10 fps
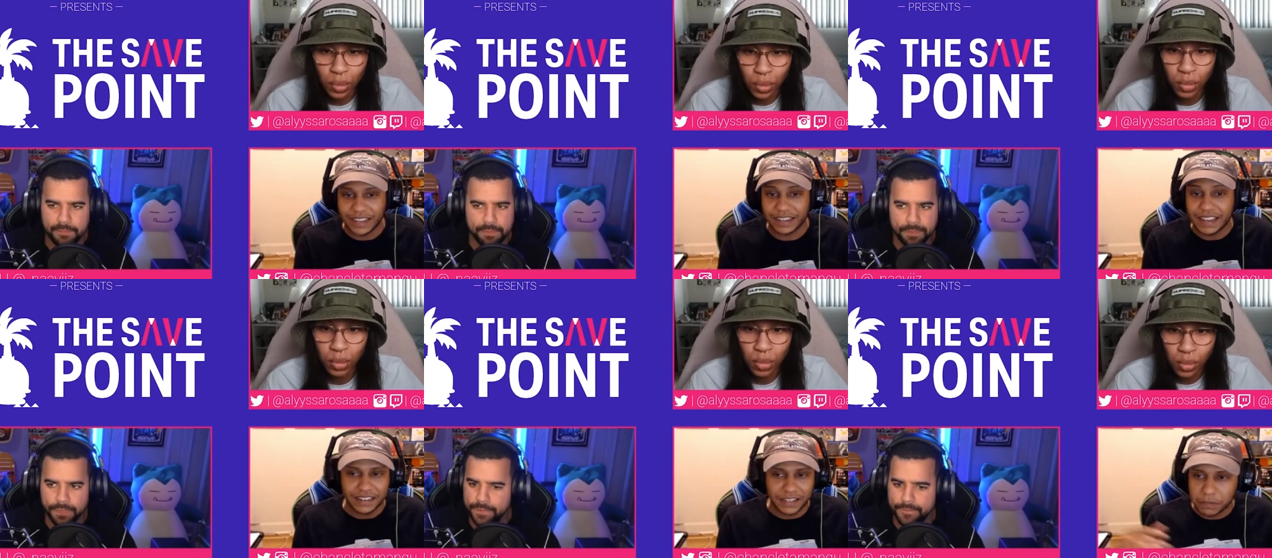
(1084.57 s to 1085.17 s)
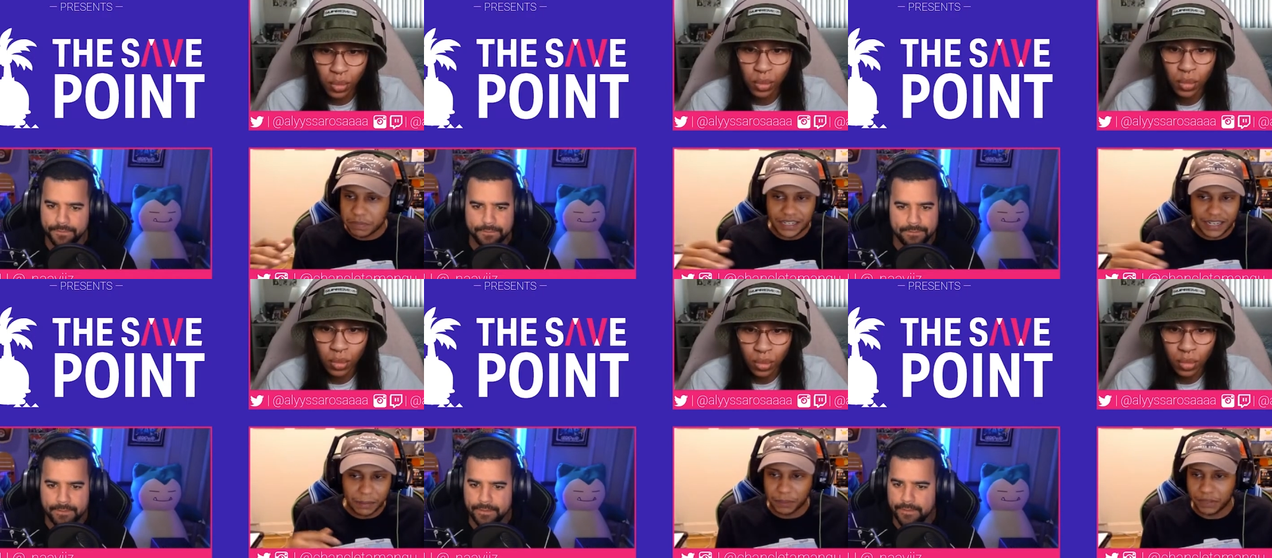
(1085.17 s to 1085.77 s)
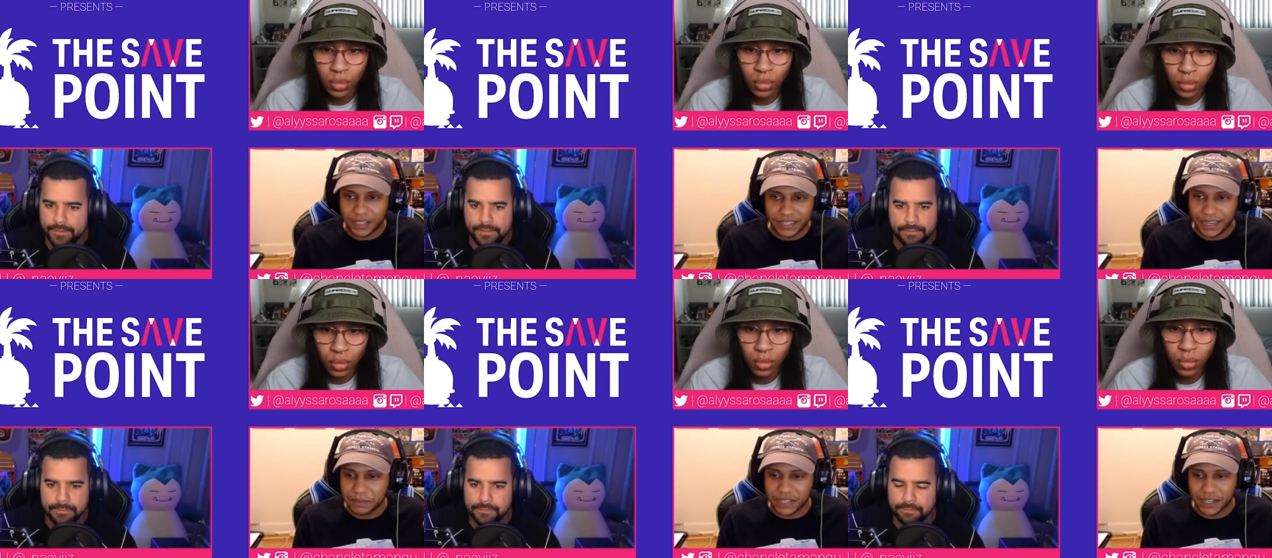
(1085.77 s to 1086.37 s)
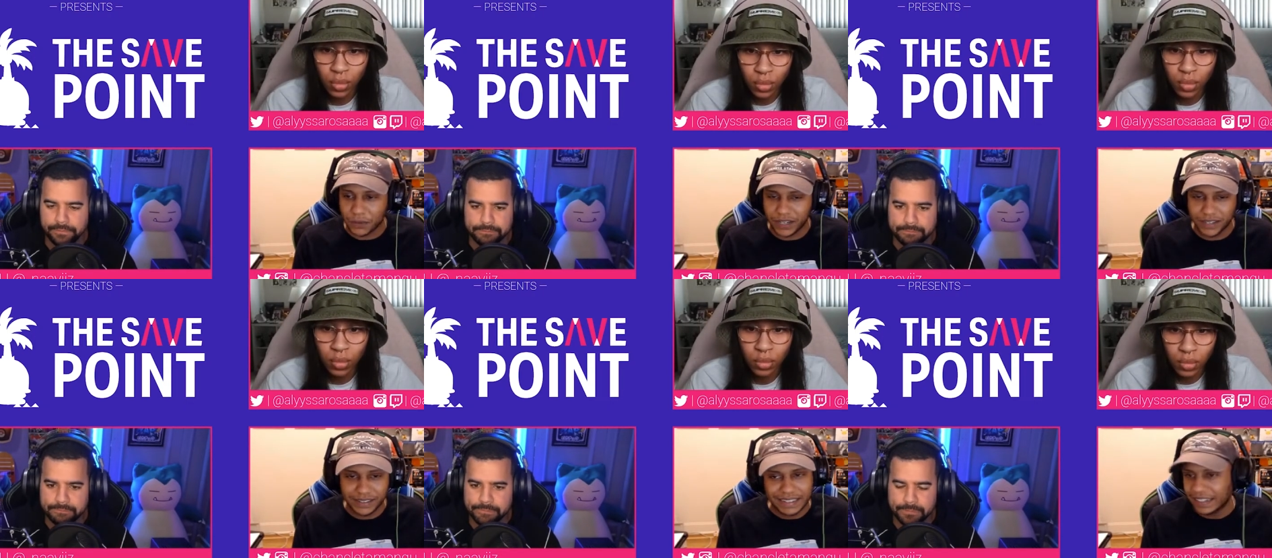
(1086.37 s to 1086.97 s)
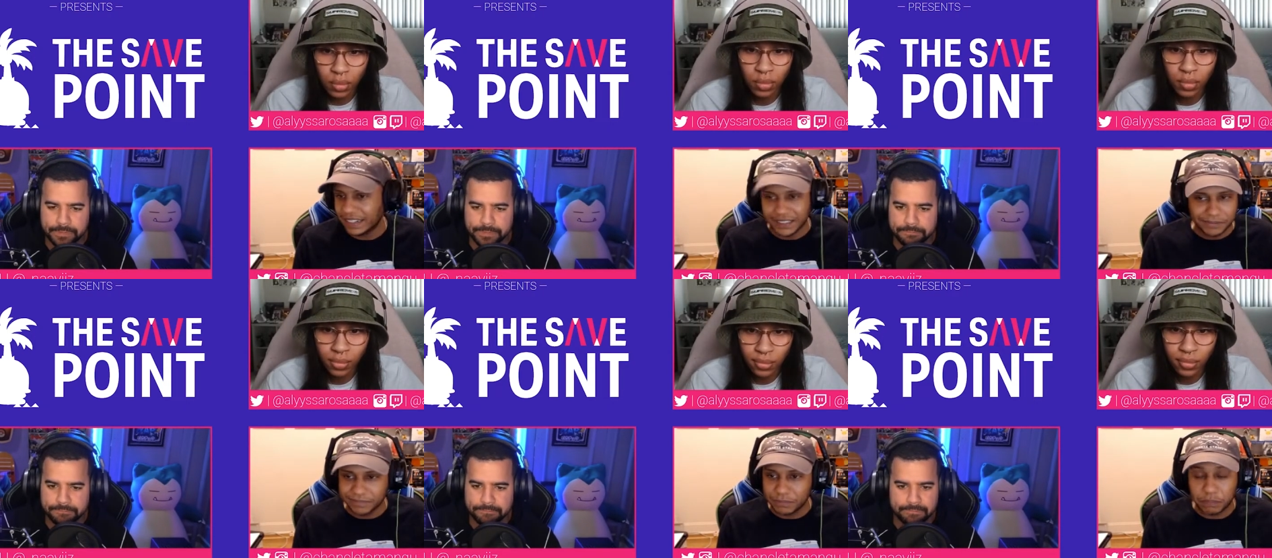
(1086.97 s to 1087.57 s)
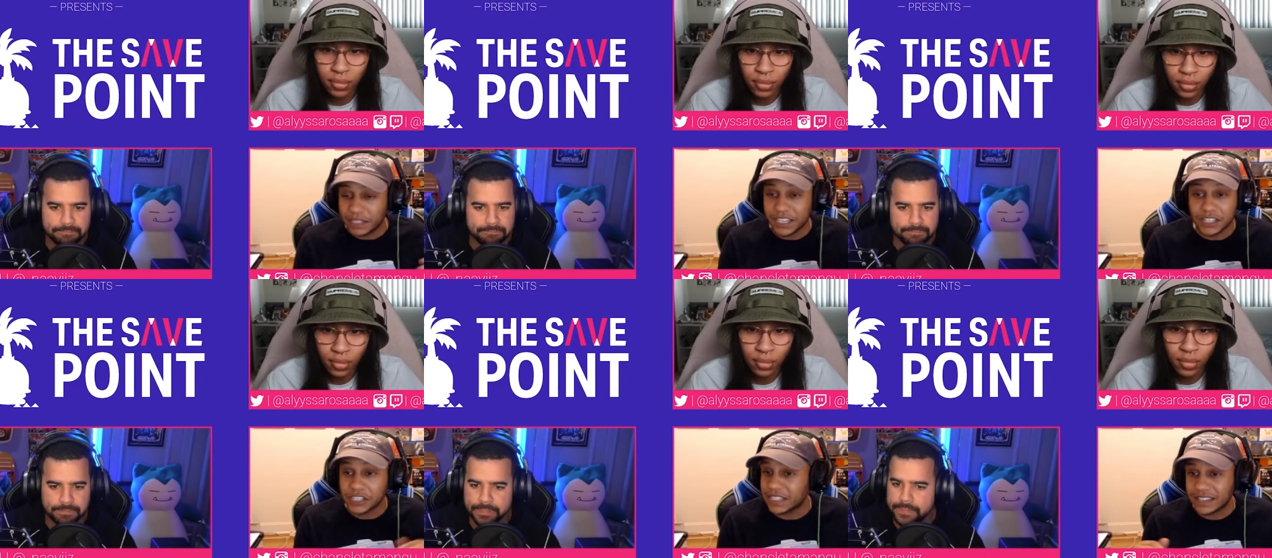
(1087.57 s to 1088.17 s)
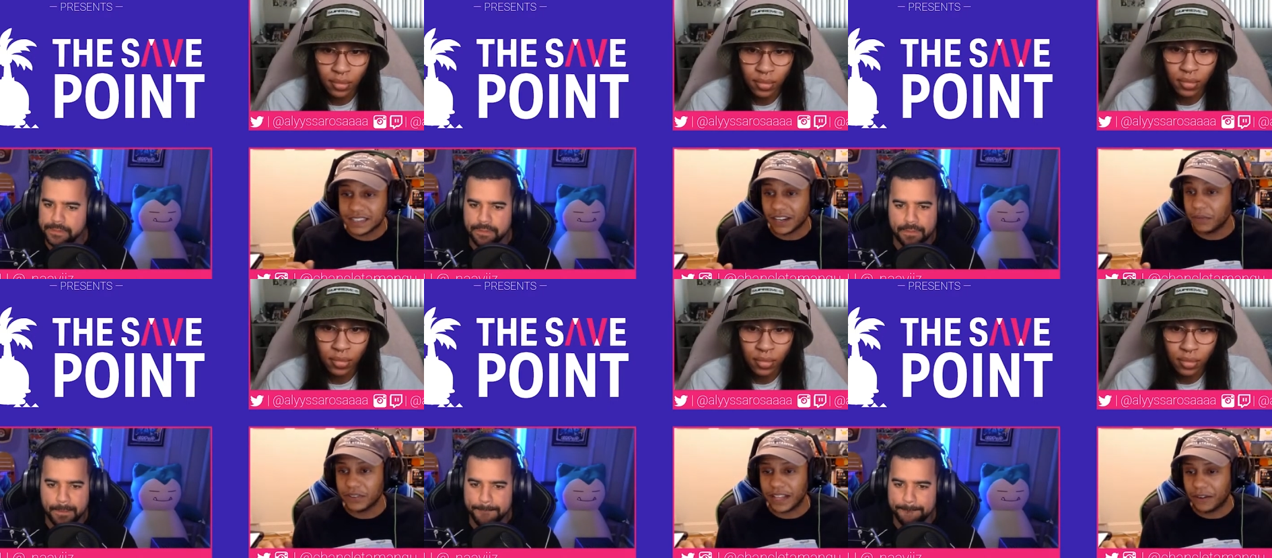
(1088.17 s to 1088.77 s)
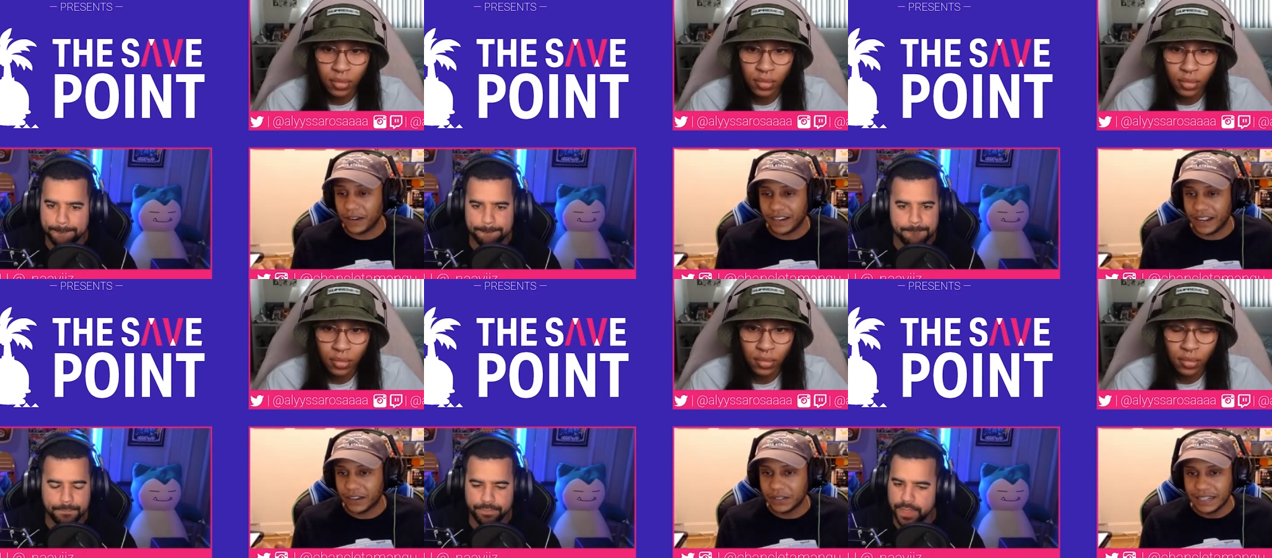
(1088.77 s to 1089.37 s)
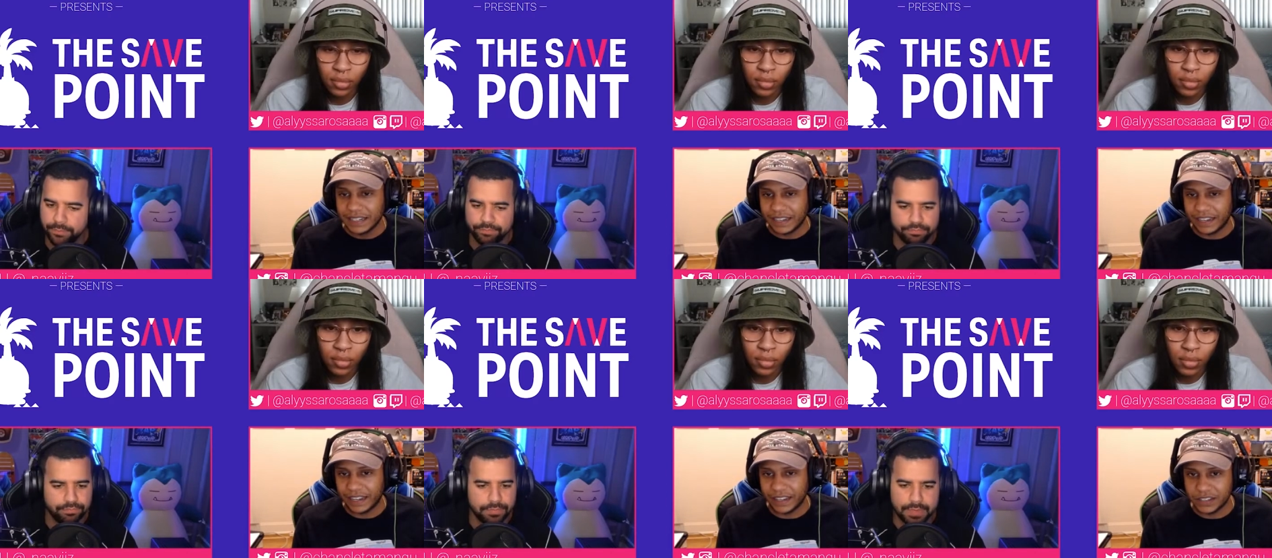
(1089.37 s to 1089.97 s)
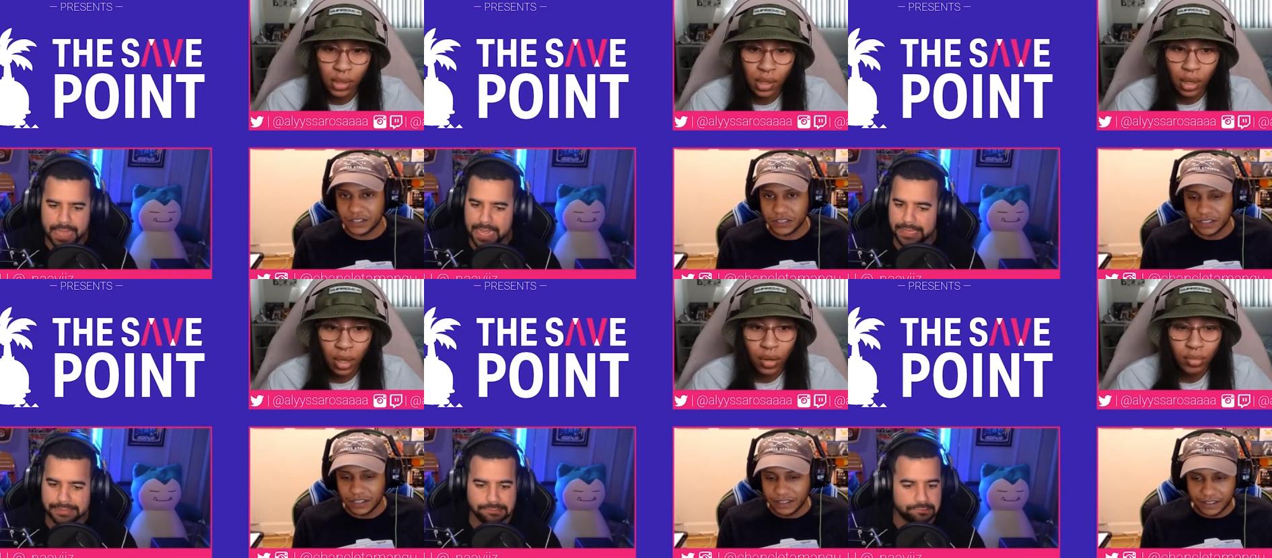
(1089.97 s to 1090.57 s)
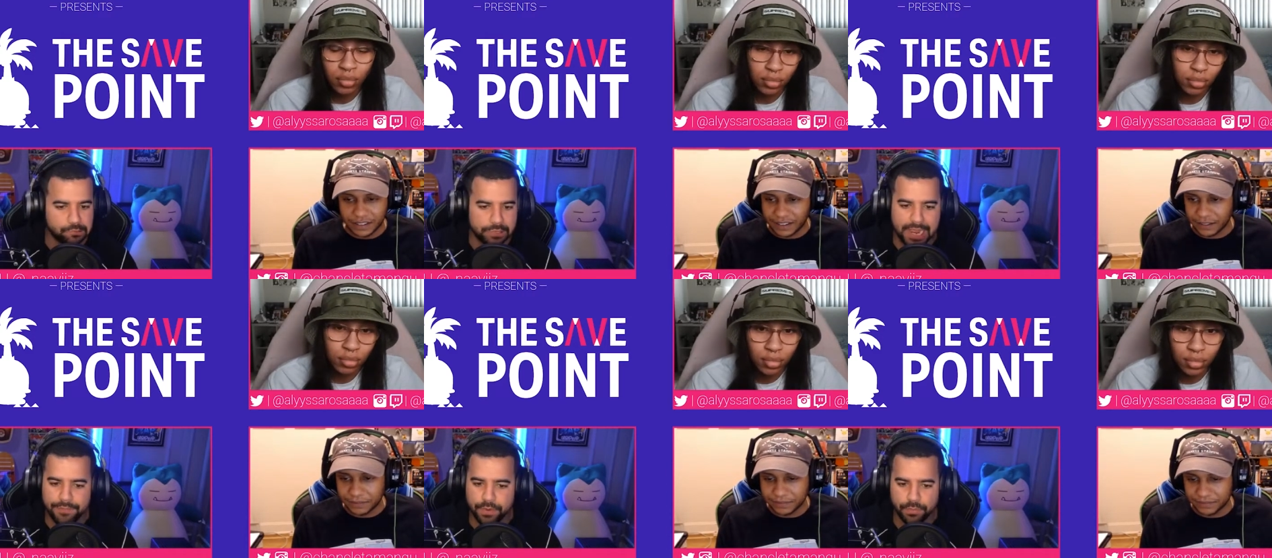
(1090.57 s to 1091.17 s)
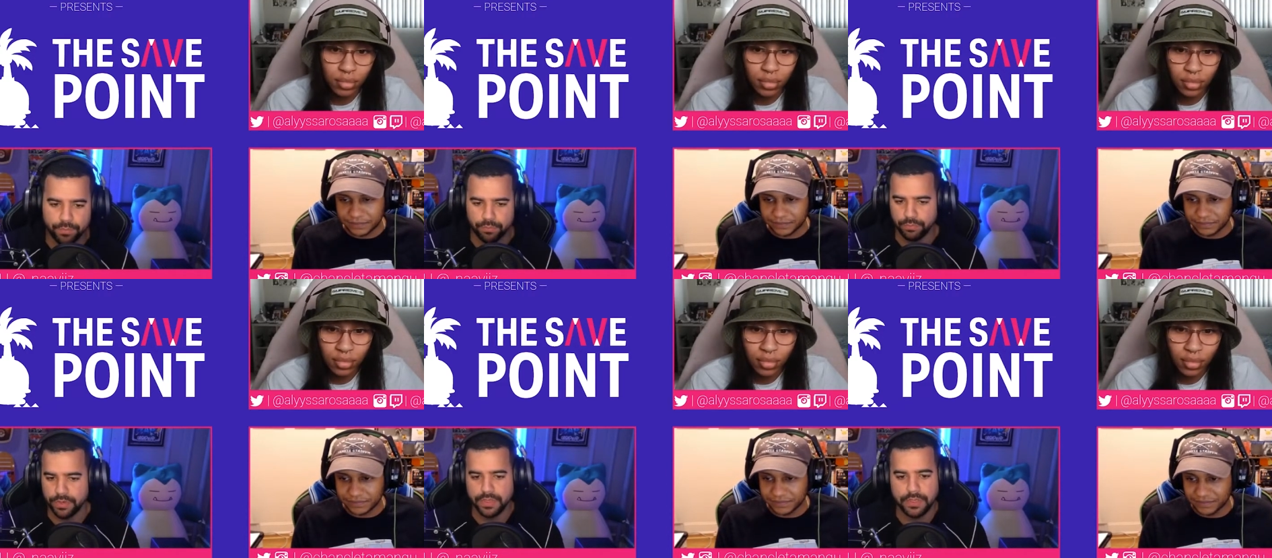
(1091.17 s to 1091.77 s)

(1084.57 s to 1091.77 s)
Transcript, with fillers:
Speaker 1: this being able to play games anywhere, PlayStation is not set up for that right now. Mm. And
Speaker 2: uh, Forever, or ever really.